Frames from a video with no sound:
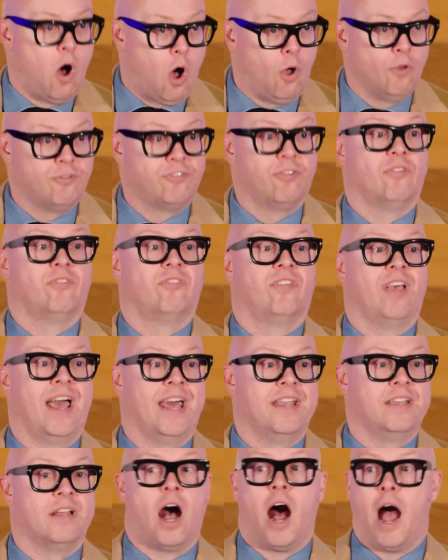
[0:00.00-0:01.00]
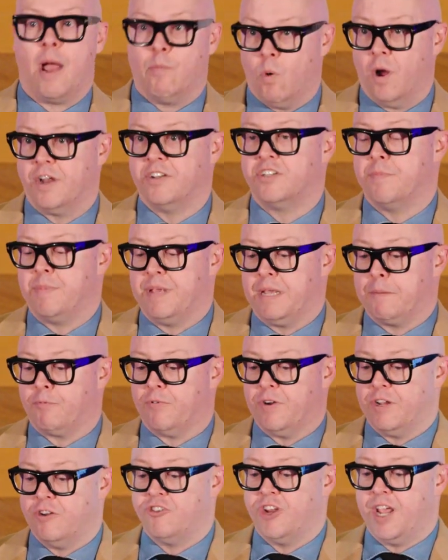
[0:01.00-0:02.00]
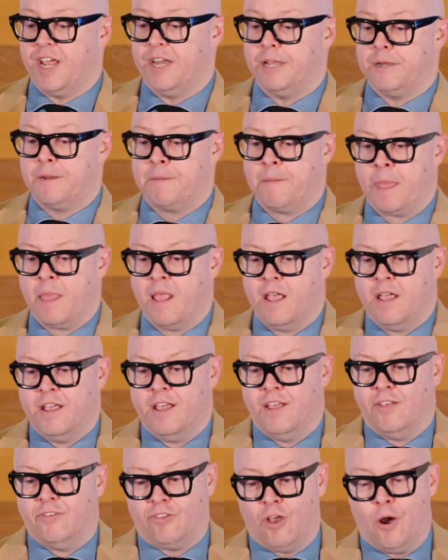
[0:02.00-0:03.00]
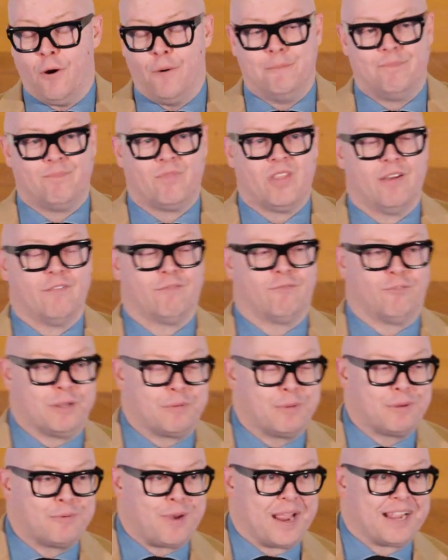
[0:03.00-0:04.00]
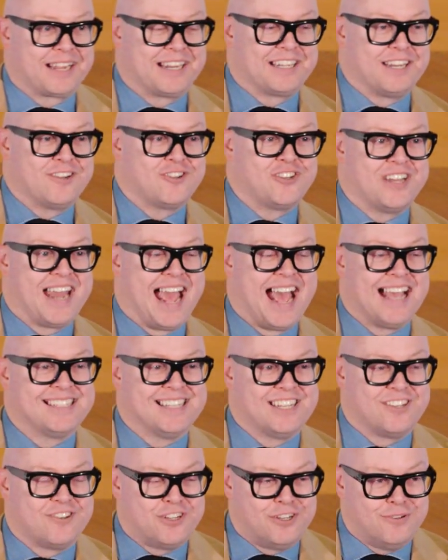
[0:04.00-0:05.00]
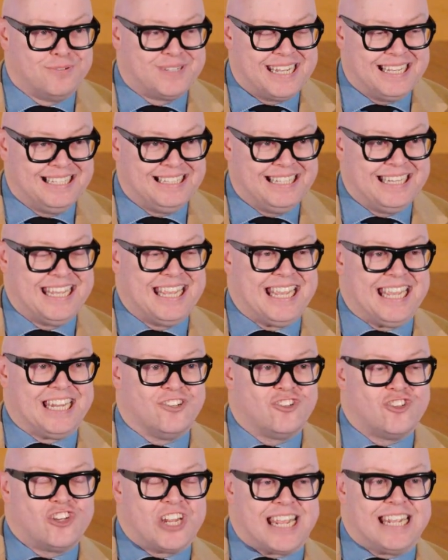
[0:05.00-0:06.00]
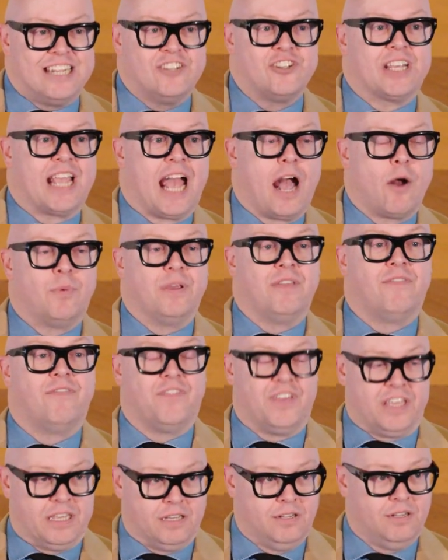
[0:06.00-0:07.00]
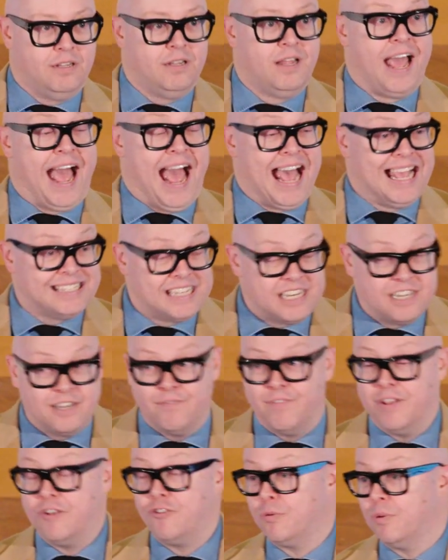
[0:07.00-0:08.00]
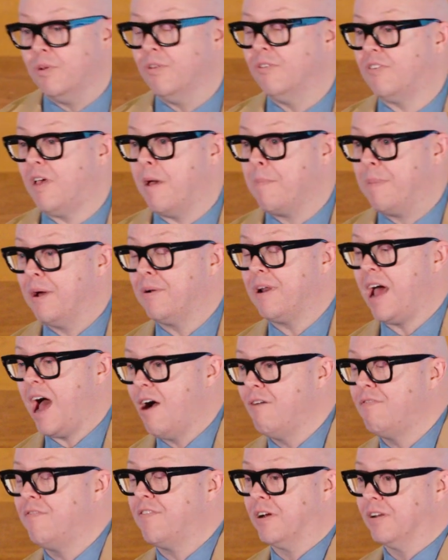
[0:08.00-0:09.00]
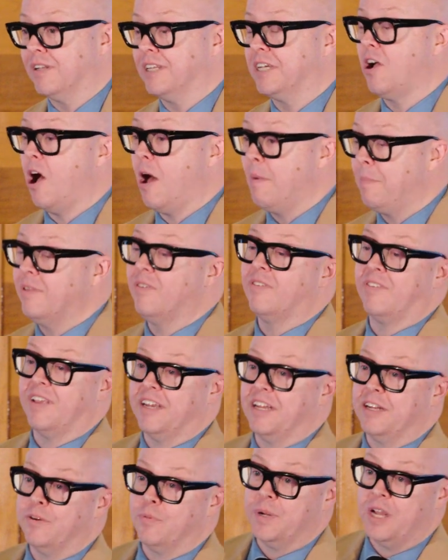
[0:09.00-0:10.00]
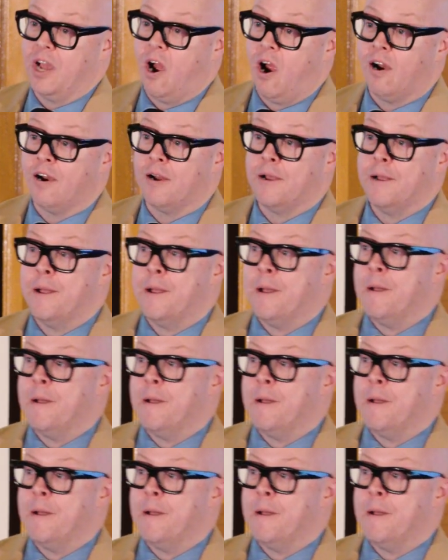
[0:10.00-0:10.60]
also said, I want to be appreciated. So frequent recognition has a utility in changing how we feel as individuals about how fairly compensated we are.